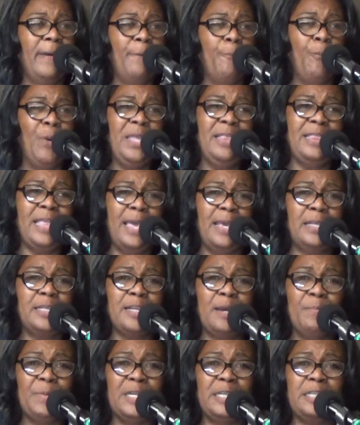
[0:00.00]
We think
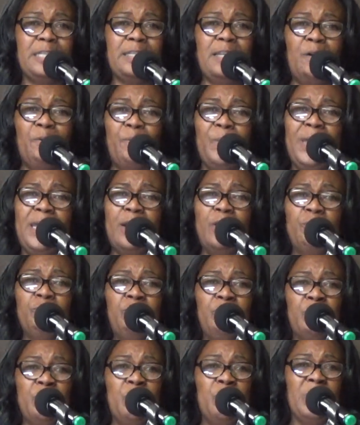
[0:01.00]
some of the stuff we
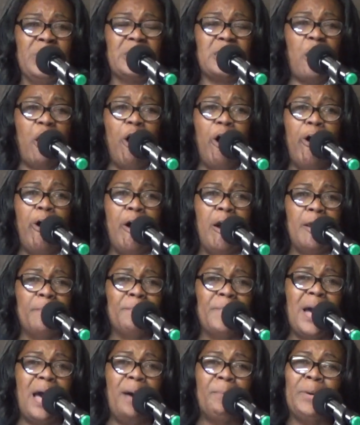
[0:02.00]
go through is hard.
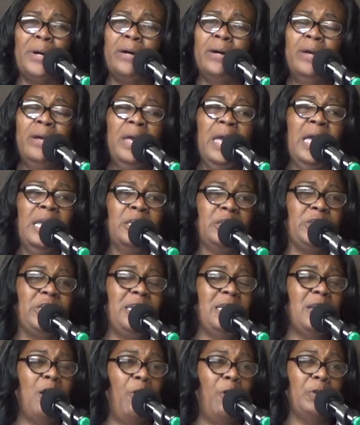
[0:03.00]
Mama,
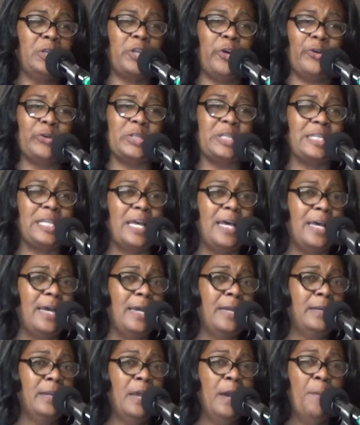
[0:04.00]
she lost her
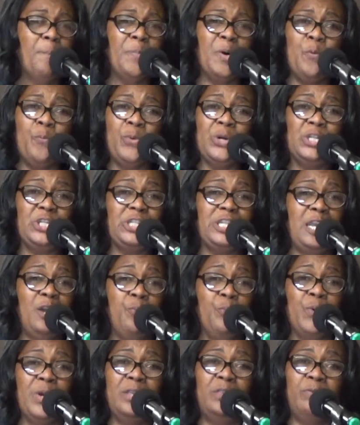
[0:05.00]
son, but what
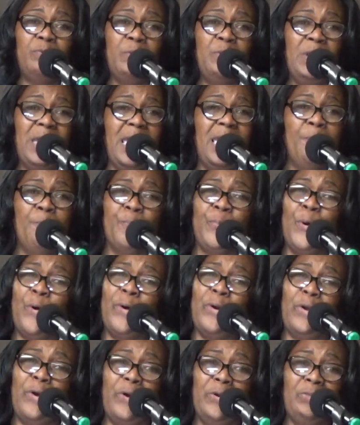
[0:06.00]
she went through, it
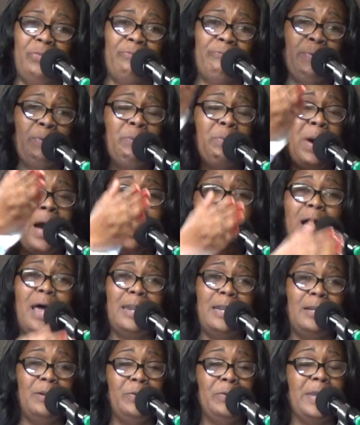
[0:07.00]
brought her through.
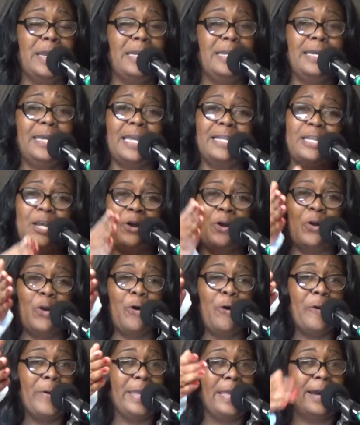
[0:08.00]
Hallelujah. Look at the
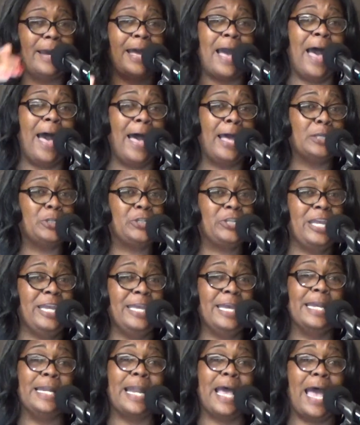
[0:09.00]
glory of God.
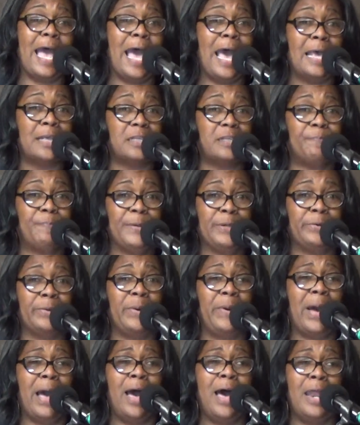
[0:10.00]
She in the
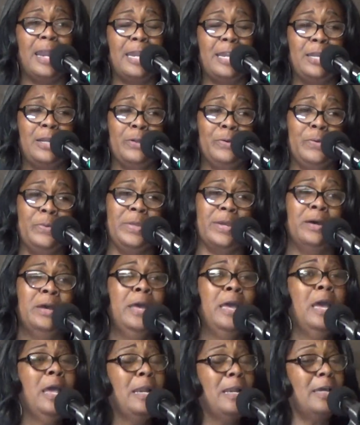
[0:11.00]
hospital. Hallelujah.
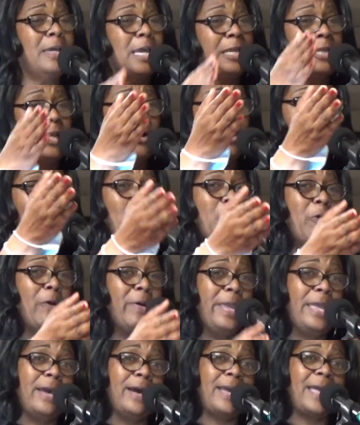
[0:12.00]
Look at the
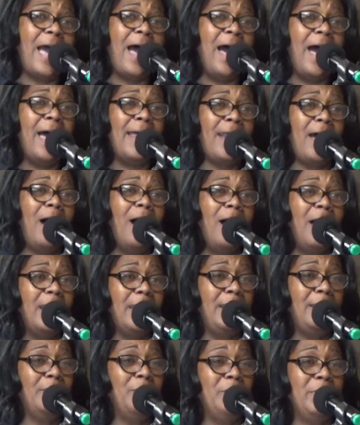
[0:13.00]
glory of God.
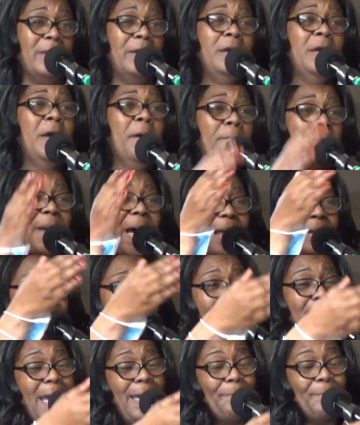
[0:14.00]
Hallelujah.
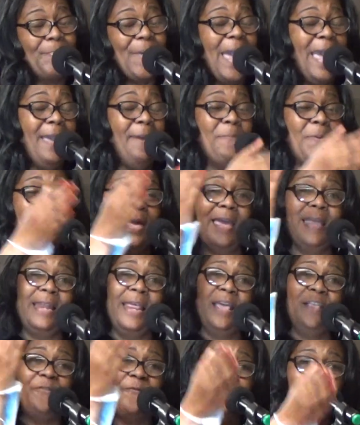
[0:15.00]
My baby and
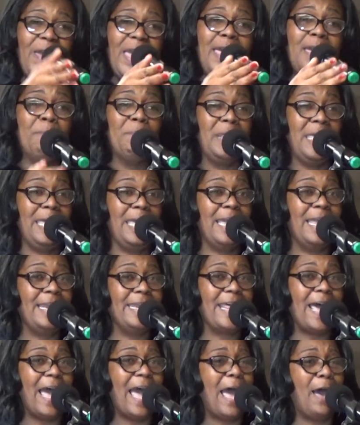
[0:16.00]
his family
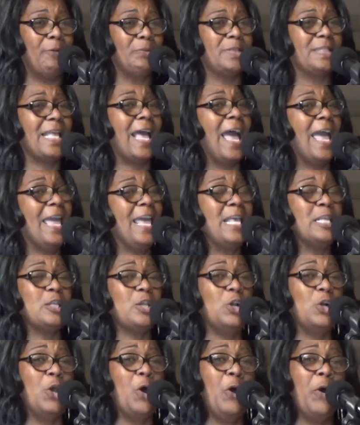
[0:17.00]
in the house. That is
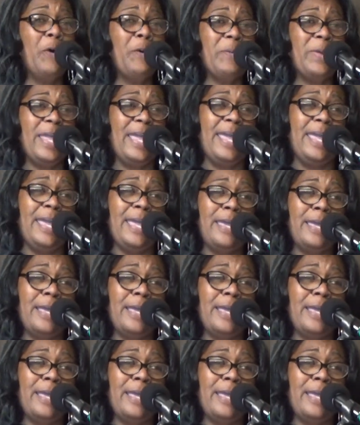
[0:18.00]
glory.